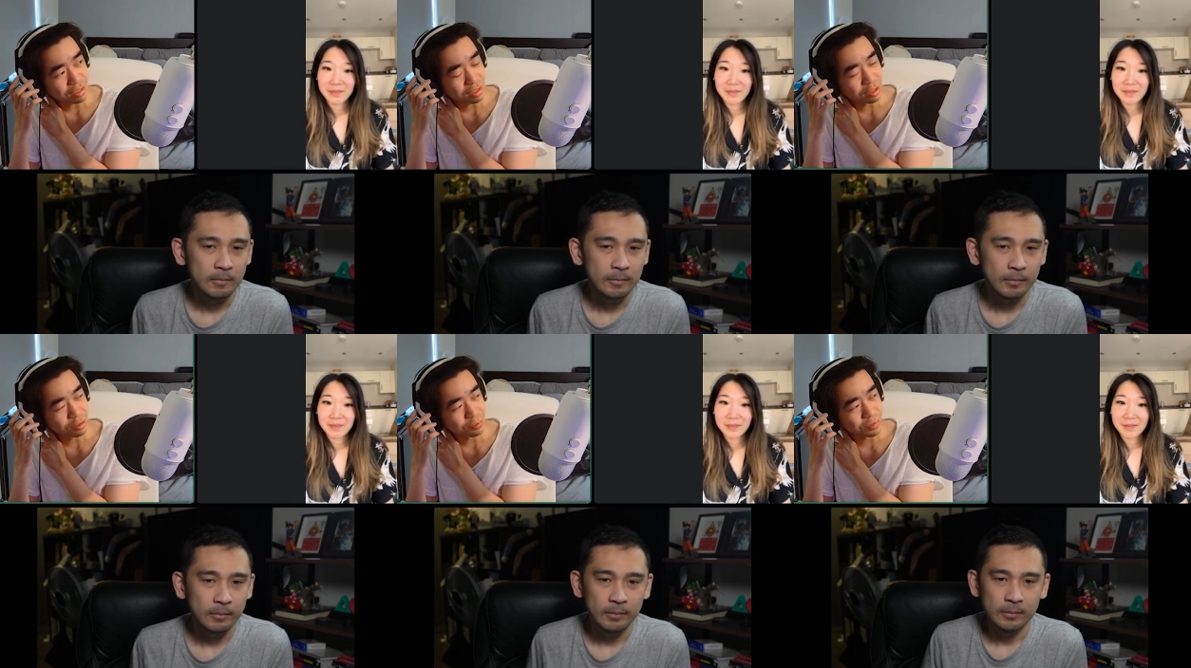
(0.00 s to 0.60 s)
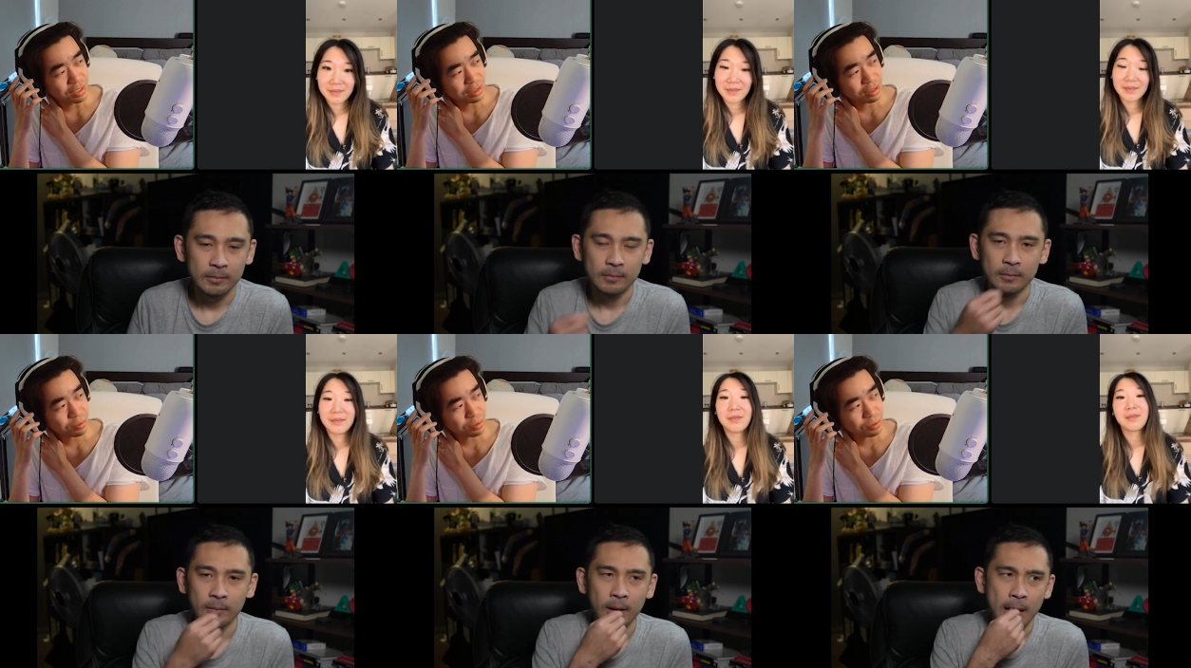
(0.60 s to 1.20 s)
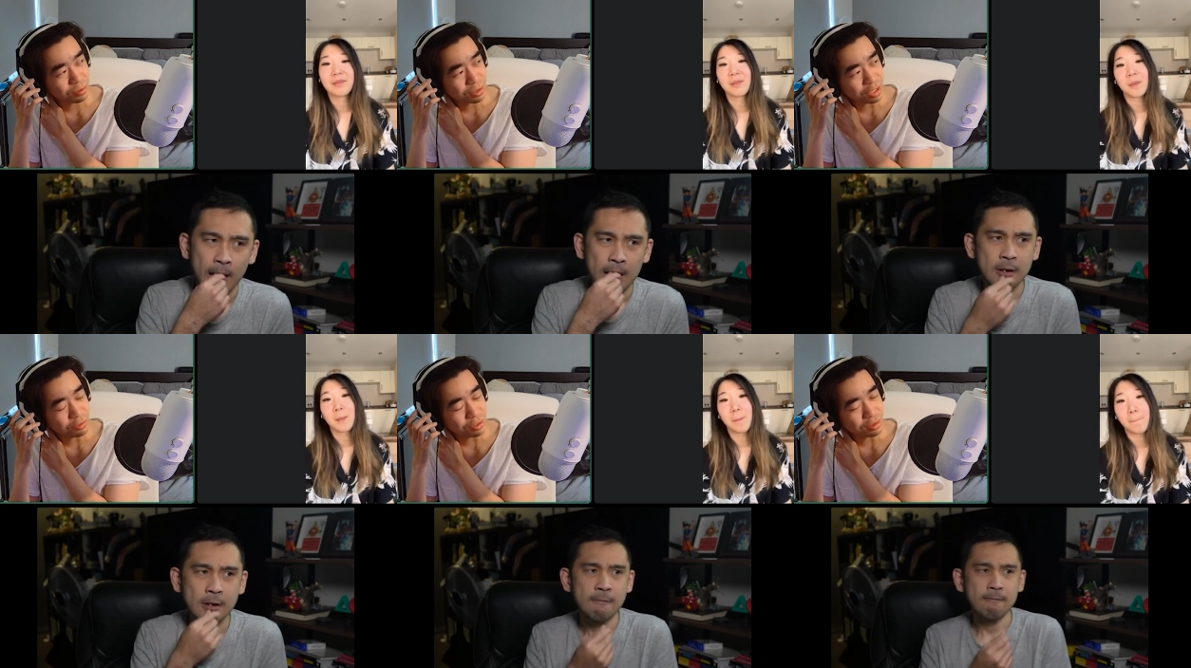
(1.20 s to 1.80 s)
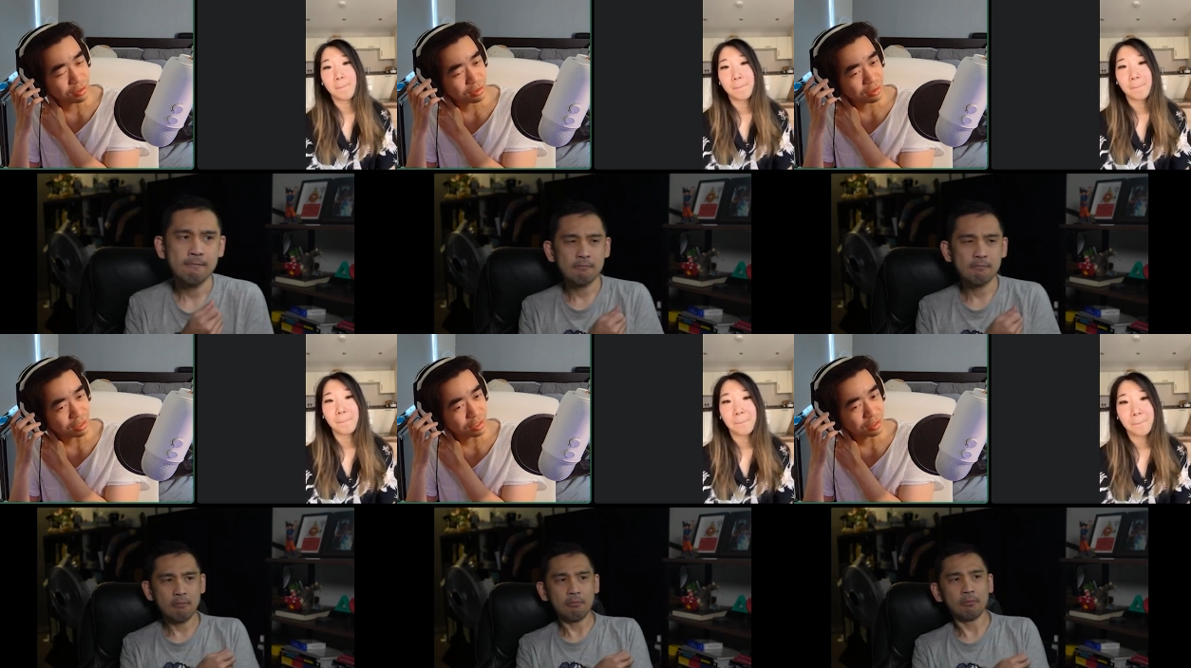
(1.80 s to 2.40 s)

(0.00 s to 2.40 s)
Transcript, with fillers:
Speaker 1: Um, it's a club called K Events, and